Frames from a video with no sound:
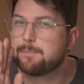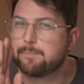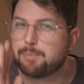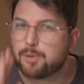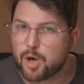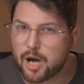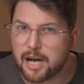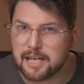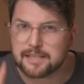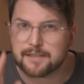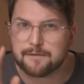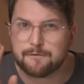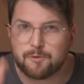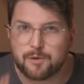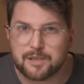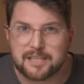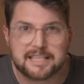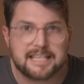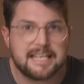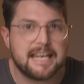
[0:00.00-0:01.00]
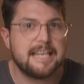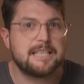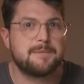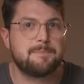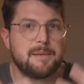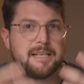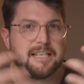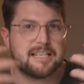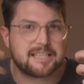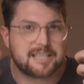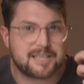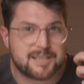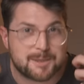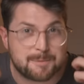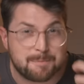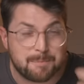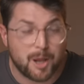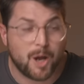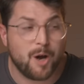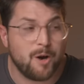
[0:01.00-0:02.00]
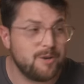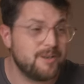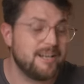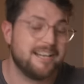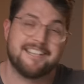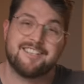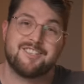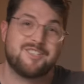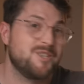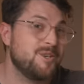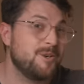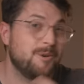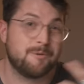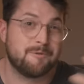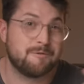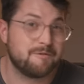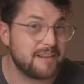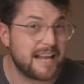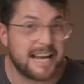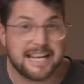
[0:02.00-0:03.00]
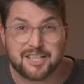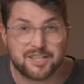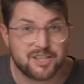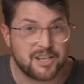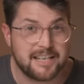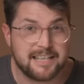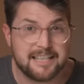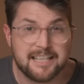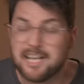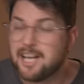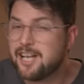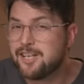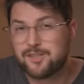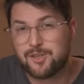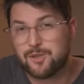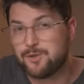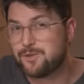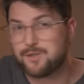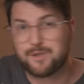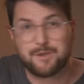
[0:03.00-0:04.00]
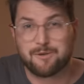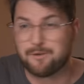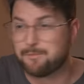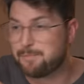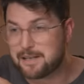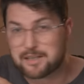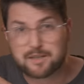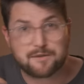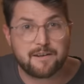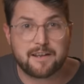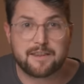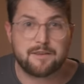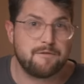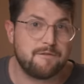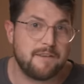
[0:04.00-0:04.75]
the price of whiskey has been exploding due to inflation, due to a bunch of other